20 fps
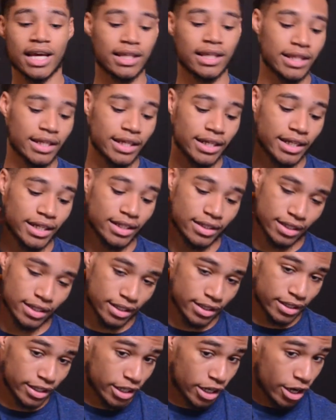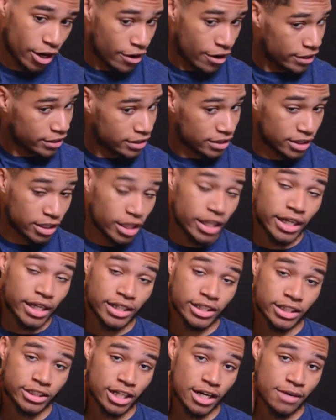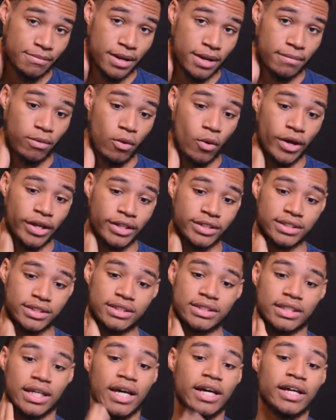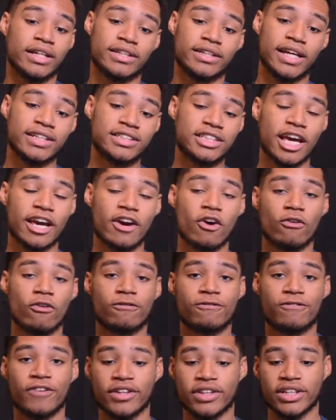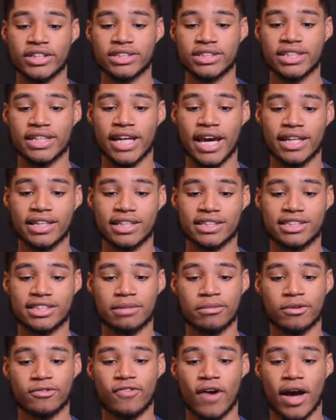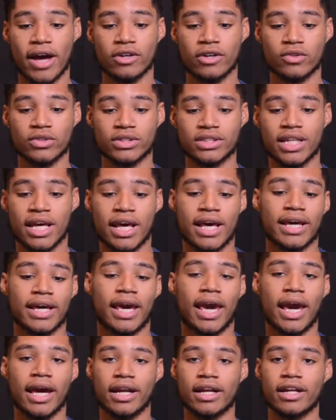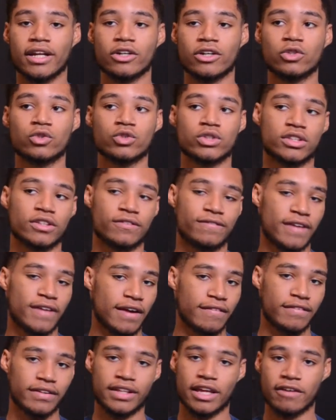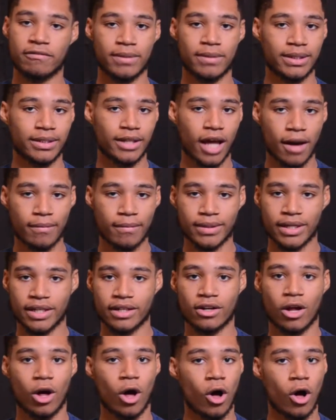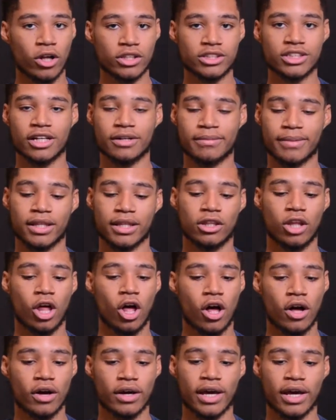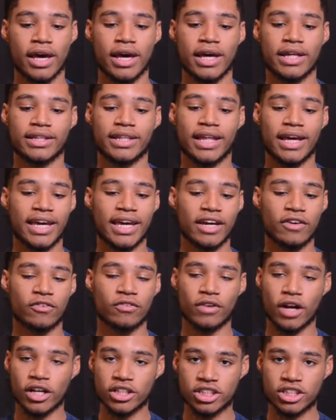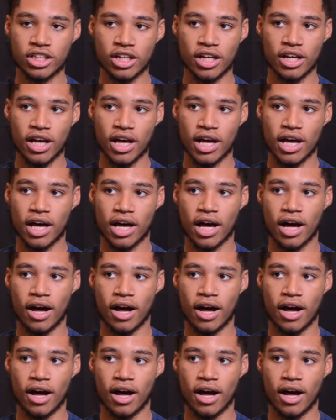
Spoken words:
leading the tournament in points. They take on Finland today in the semifinals. Canada, who's the favorite, they've been dominant all tournament long. They get Russia.